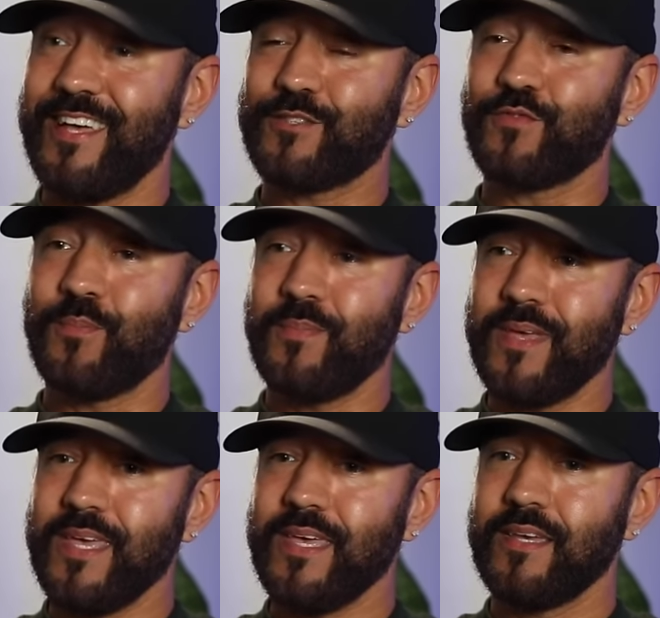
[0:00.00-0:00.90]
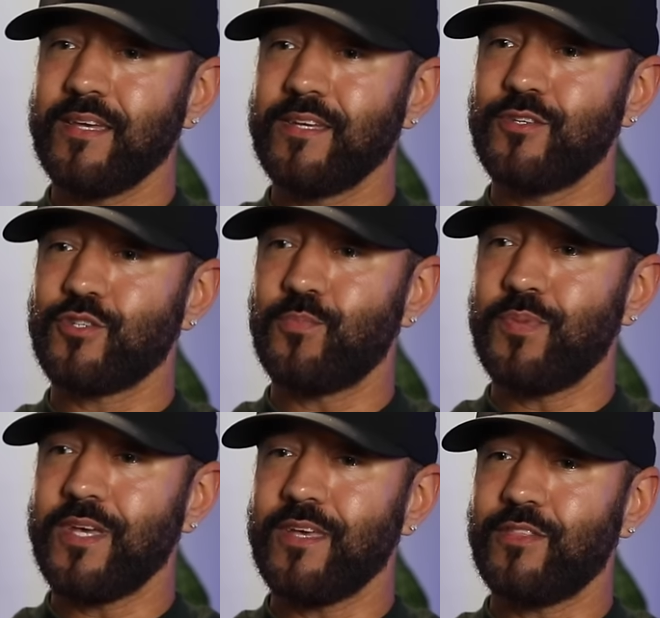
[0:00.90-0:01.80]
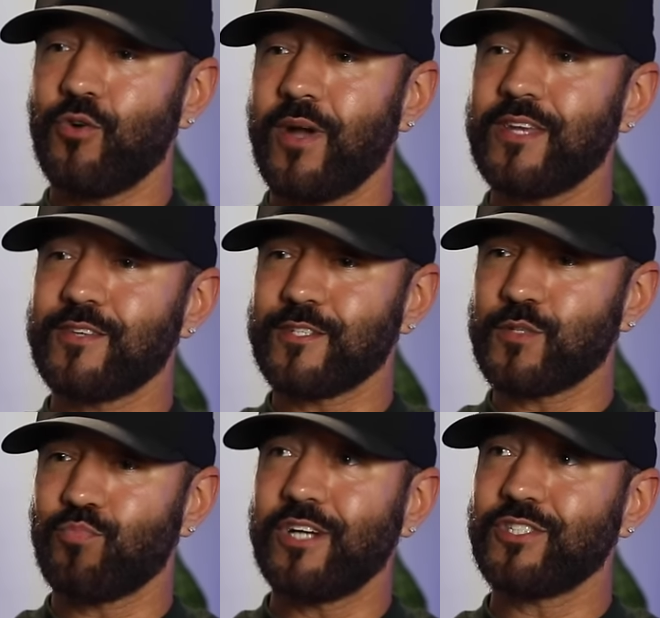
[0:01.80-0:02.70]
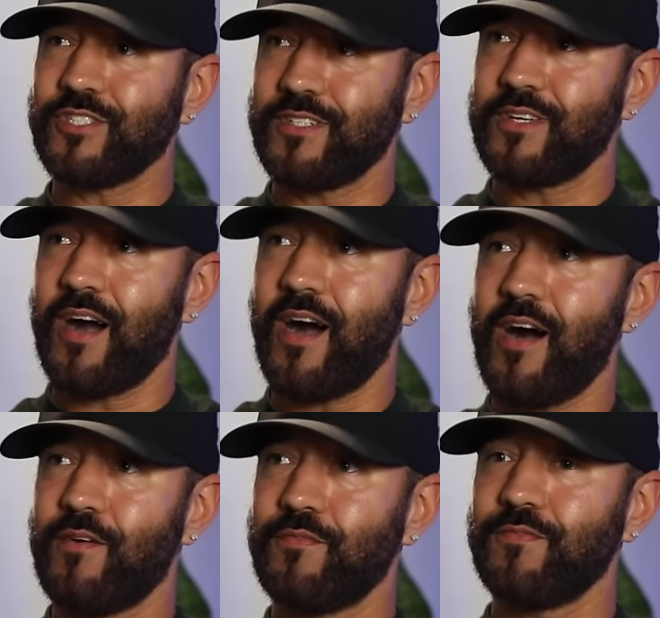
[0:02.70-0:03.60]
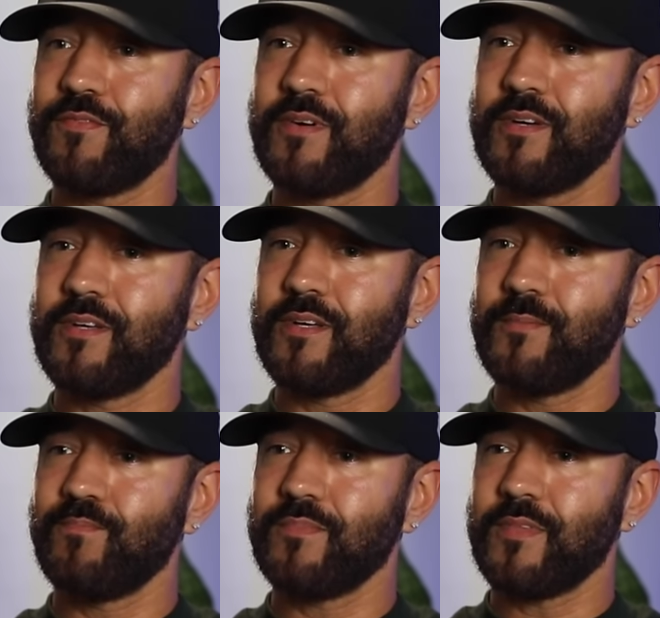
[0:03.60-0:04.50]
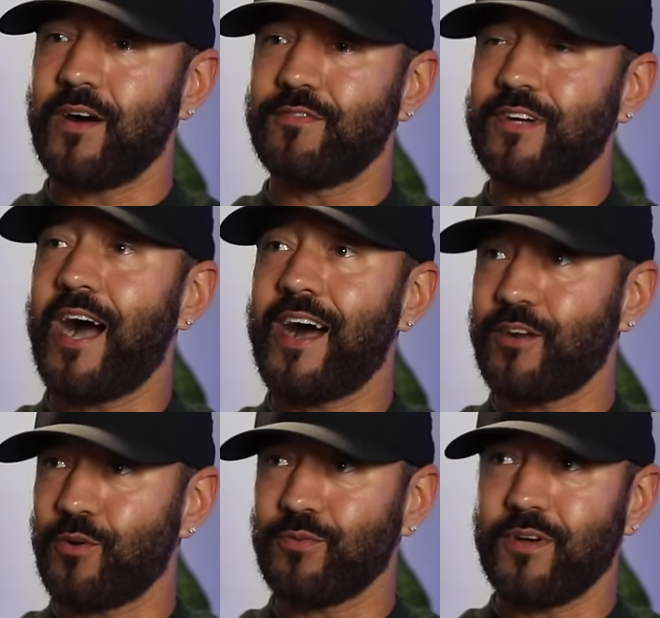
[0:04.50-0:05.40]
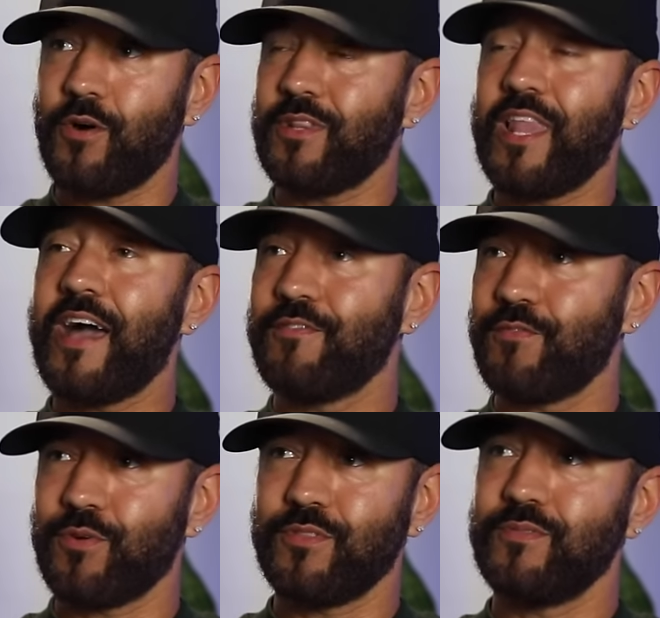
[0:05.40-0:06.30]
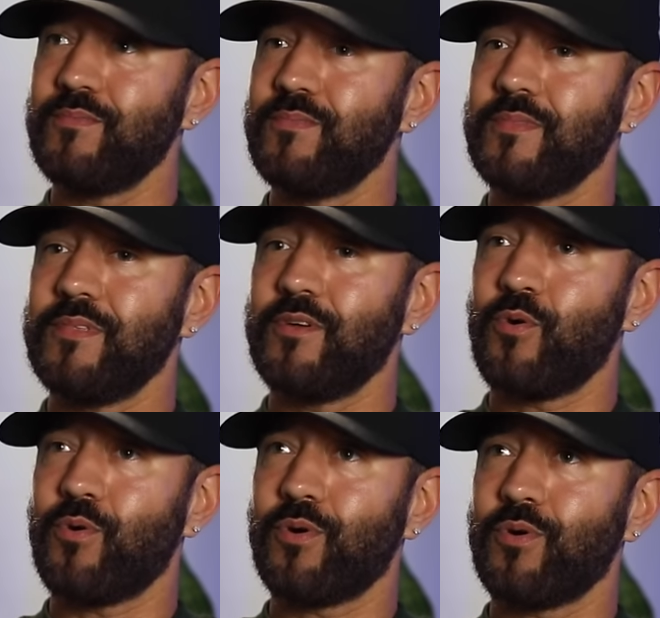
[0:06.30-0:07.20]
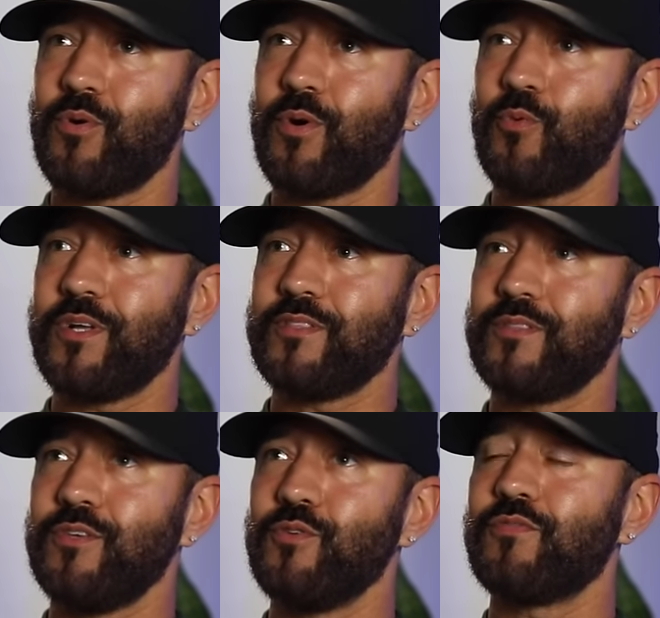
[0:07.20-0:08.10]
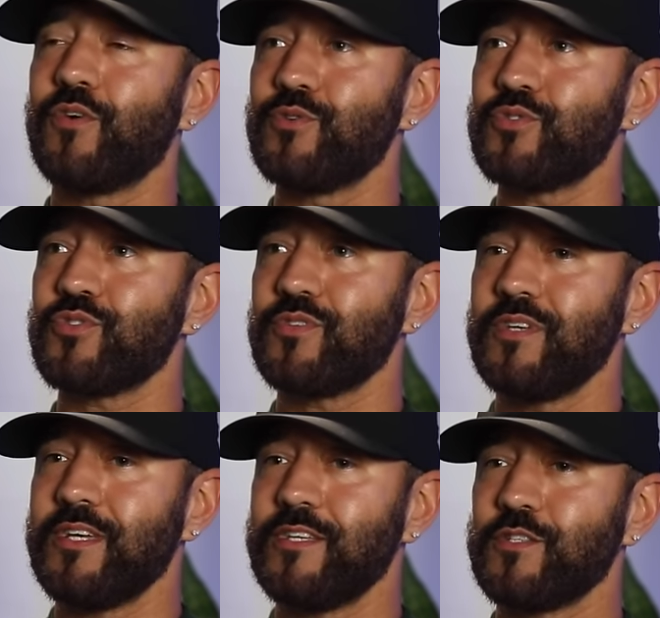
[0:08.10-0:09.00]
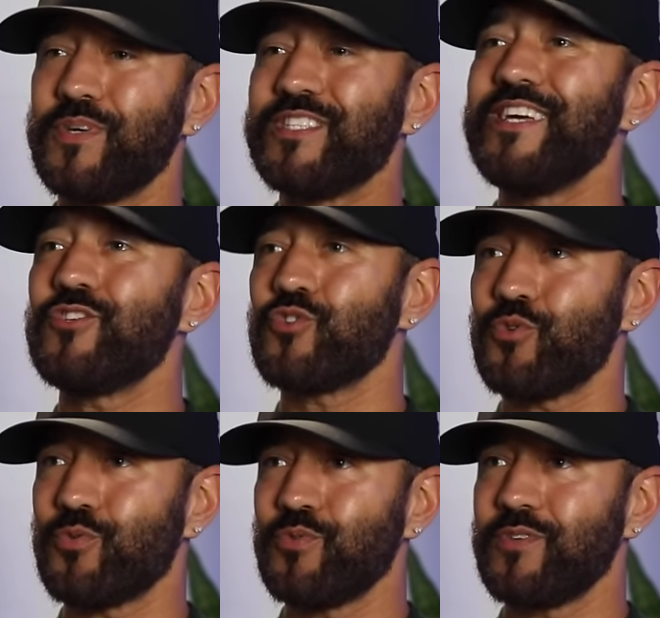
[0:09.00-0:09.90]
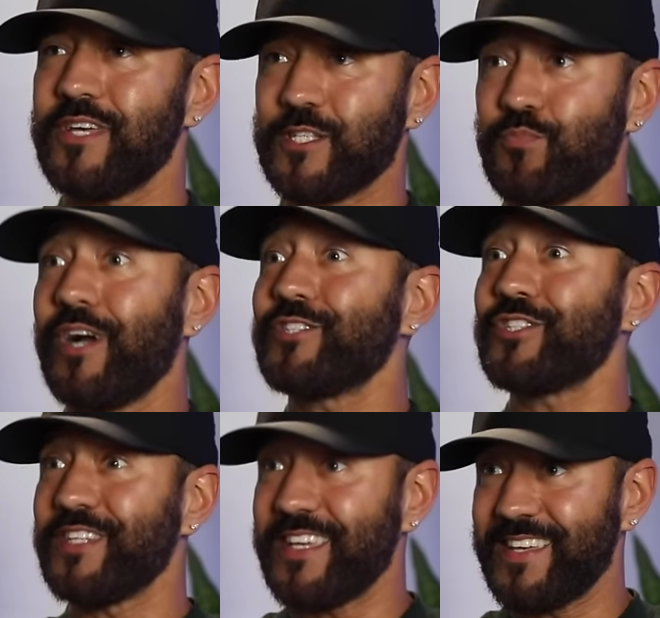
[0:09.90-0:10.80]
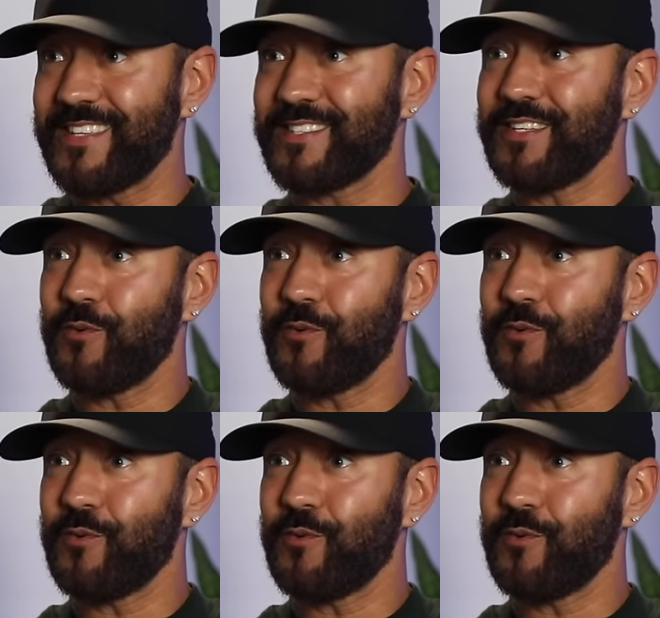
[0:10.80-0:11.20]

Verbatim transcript: It's for me to be the greatest expression of of God or or life or or or what the universe's potential expression is